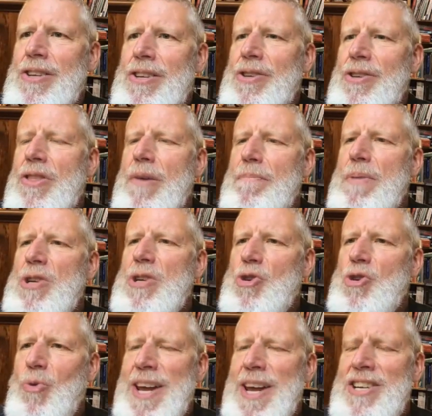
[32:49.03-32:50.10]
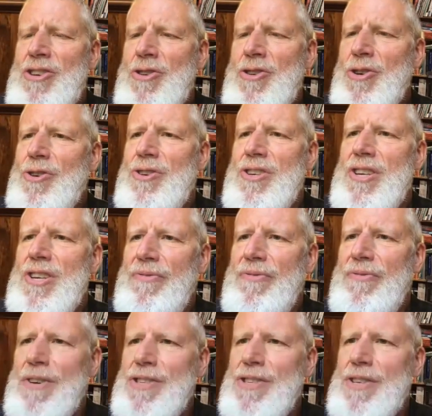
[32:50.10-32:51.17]
So the between herd
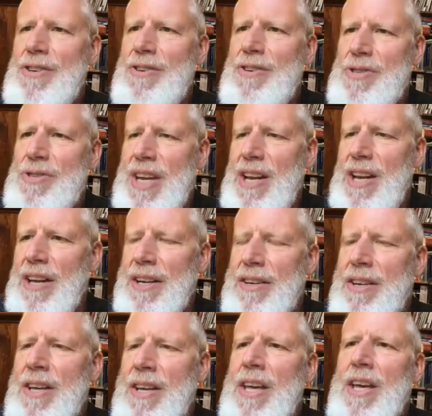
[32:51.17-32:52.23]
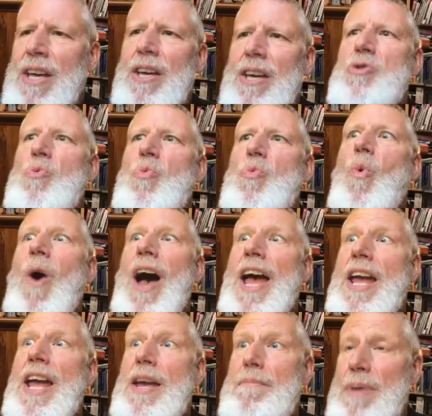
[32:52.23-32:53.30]
difference in New Zealand is
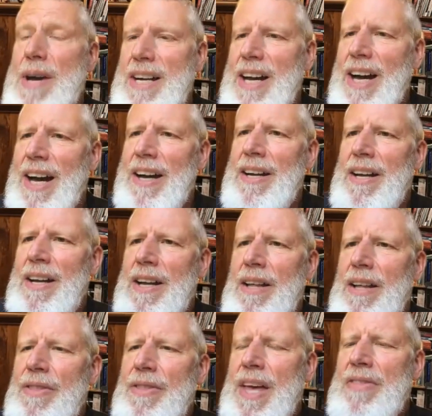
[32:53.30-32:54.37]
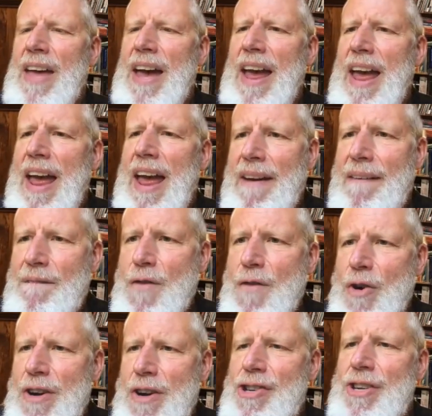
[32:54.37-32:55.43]
way bigger than the
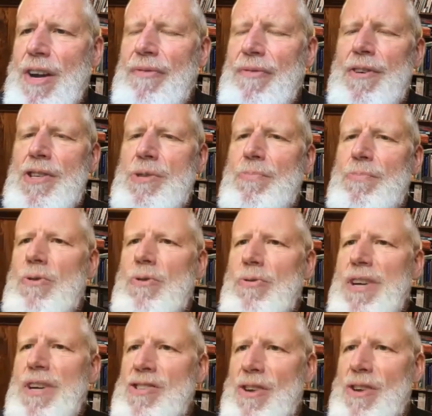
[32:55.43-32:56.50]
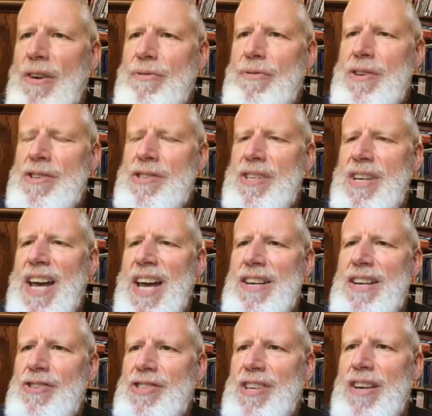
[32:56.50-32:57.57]
average difference between sovereign
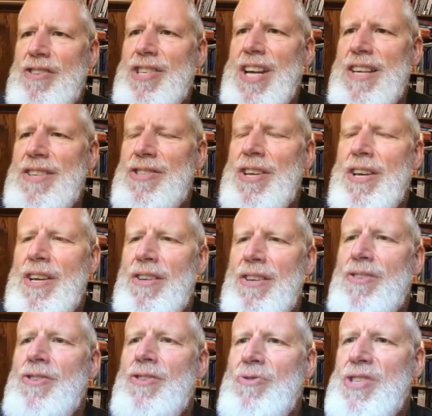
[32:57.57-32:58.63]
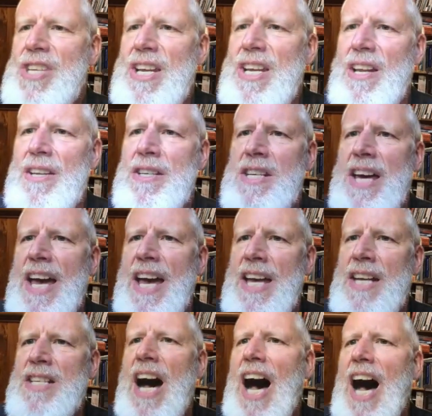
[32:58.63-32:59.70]
states such as New Zealand
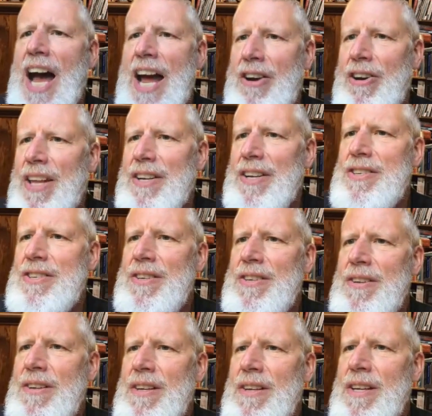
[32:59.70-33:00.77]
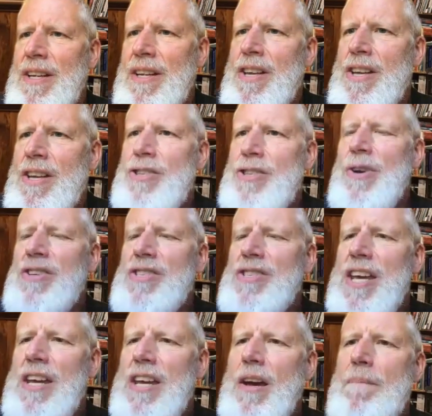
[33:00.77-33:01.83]
and Ireland. So it is a